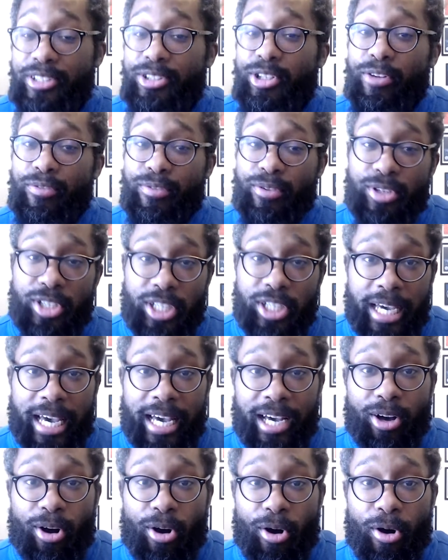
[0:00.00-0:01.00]
So if you
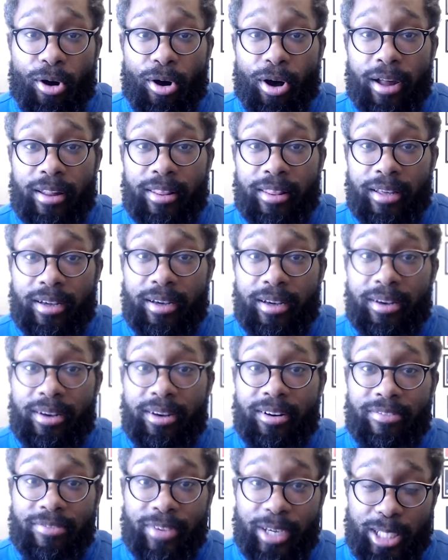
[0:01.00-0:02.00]
check on
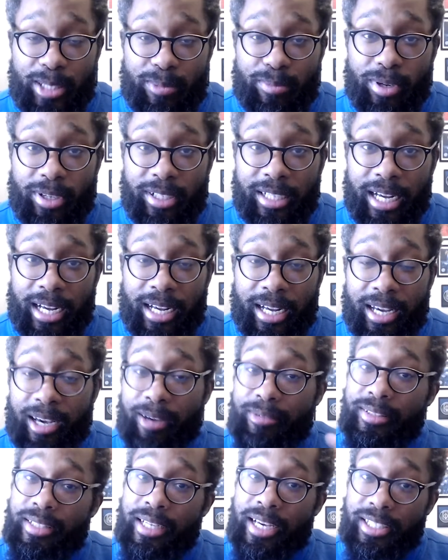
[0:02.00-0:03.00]
the
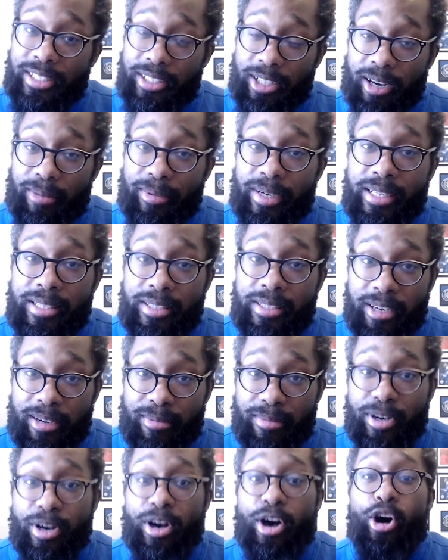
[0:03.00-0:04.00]
facebook.com/Tau Beta
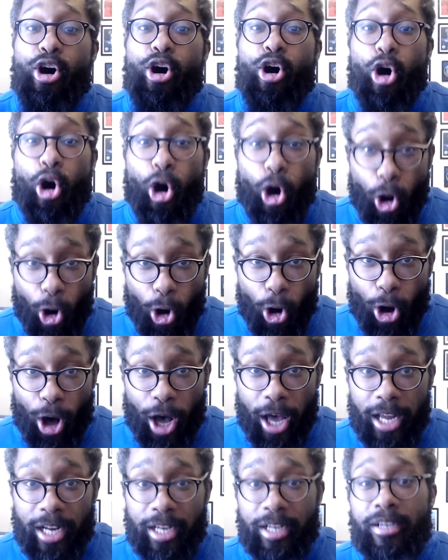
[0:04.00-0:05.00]
Sigma
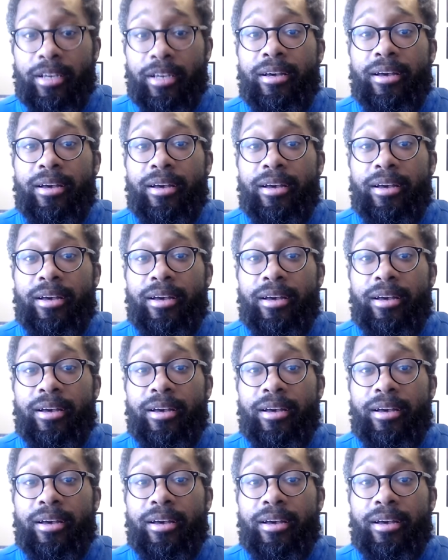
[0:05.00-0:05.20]
on